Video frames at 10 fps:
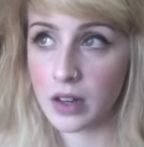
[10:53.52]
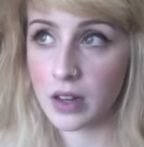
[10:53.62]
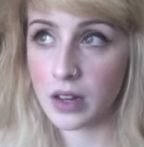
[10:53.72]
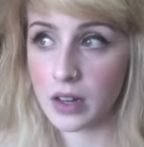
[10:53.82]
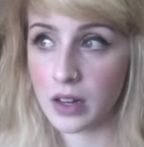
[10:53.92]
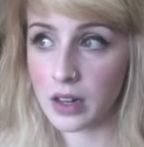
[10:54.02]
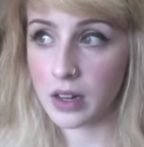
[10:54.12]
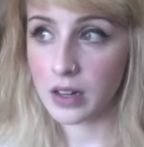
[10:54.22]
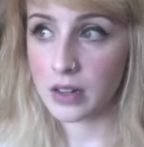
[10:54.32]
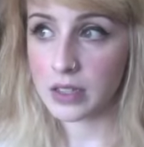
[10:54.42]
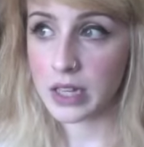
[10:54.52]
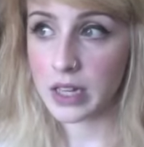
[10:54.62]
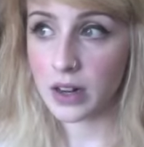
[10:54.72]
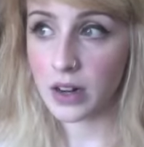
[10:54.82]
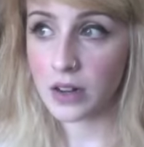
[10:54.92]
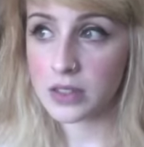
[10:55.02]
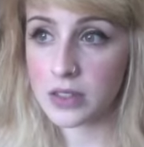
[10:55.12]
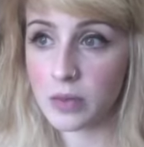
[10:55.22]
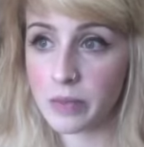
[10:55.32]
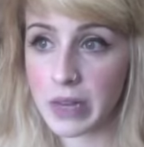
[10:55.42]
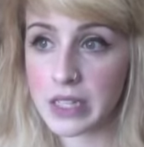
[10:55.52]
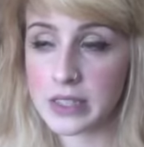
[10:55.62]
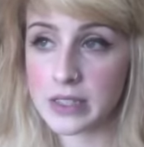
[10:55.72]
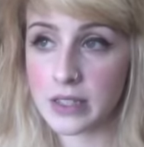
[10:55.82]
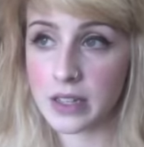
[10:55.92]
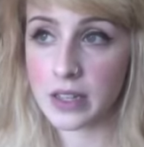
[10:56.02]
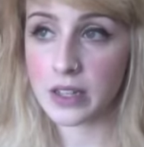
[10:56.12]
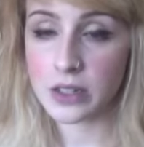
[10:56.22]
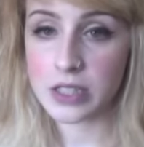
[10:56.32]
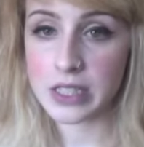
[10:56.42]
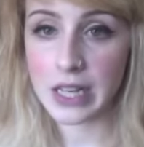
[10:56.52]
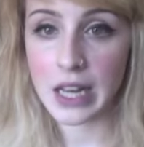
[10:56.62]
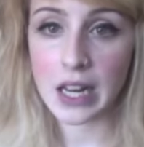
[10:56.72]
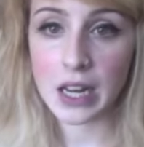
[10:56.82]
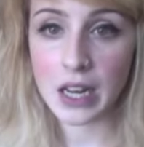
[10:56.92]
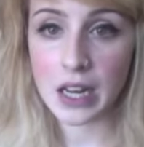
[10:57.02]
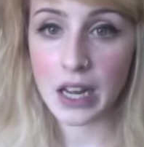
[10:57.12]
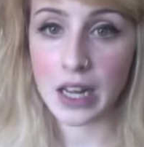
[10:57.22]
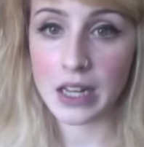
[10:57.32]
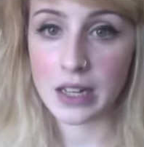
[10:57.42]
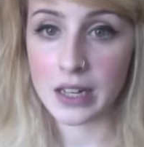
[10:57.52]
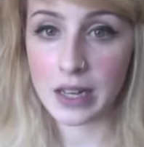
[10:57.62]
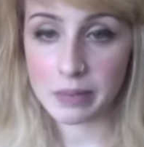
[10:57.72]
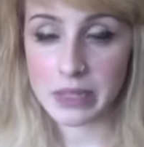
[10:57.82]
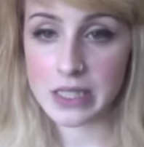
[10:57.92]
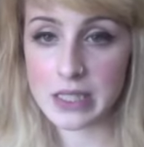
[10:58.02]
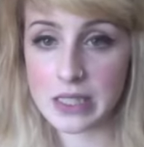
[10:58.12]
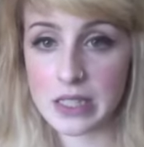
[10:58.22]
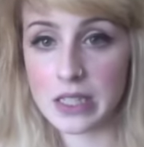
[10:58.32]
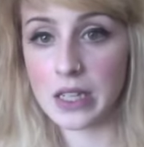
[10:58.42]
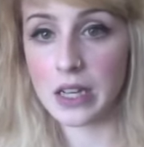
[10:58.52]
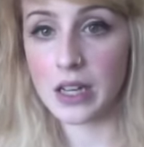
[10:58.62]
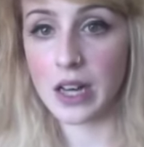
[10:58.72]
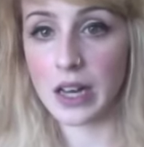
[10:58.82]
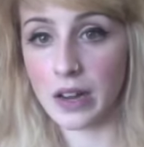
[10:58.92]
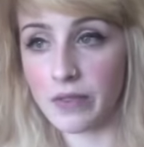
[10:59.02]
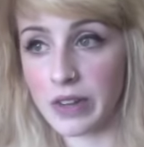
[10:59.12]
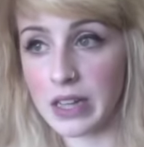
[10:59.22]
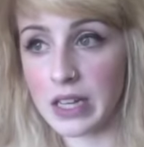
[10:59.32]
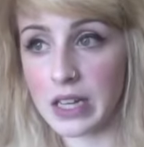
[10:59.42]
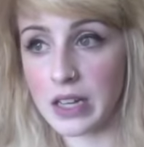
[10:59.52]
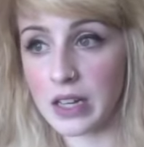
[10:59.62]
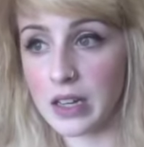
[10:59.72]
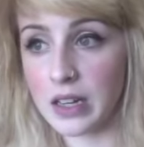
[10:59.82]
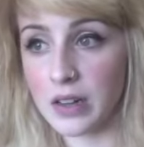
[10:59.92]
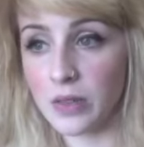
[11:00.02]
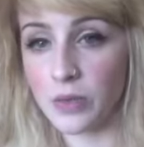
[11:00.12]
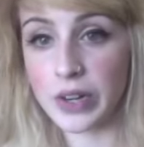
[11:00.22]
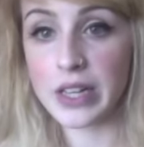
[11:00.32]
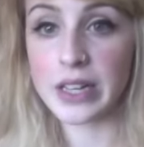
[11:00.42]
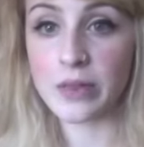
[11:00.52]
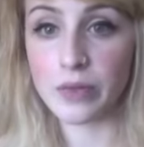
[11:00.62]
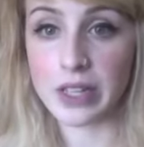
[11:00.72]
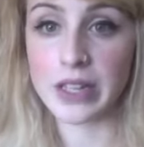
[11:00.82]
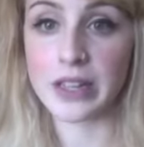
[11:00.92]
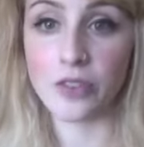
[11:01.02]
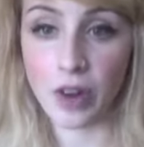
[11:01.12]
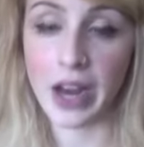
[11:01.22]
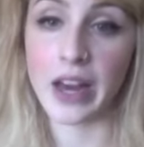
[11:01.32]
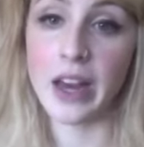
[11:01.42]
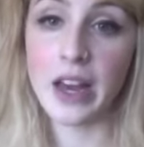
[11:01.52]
And it also makes your skin and lips and everything really, really dry.